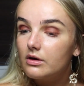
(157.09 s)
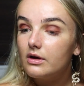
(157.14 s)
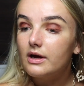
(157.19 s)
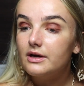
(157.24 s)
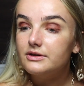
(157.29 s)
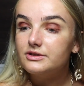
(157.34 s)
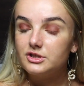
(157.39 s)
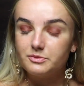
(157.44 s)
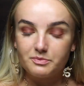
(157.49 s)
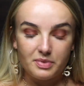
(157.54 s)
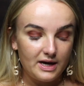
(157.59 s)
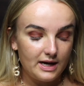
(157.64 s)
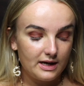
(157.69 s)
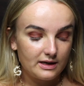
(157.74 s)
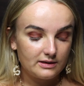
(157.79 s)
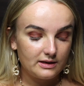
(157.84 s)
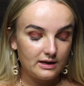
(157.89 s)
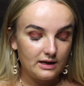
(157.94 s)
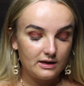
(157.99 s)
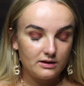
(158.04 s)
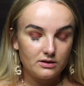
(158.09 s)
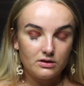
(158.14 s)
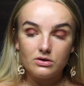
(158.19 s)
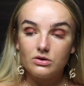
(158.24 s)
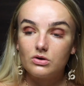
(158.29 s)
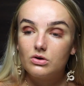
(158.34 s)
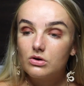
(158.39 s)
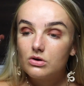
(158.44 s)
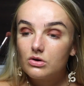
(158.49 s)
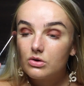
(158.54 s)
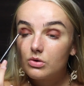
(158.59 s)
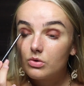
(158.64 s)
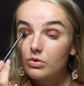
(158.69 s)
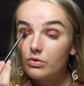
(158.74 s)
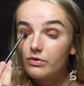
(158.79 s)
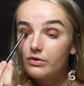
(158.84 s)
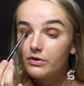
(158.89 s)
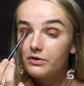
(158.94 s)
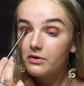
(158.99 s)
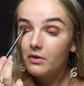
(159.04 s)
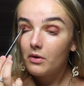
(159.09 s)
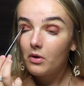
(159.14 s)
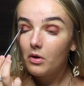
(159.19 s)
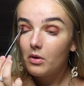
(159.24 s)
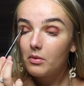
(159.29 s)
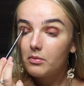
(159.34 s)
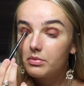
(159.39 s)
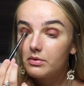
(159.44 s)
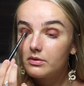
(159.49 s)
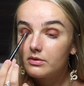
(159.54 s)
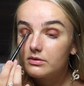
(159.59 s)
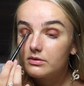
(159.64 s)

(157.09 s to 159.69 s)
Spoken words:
and just pack that over the top.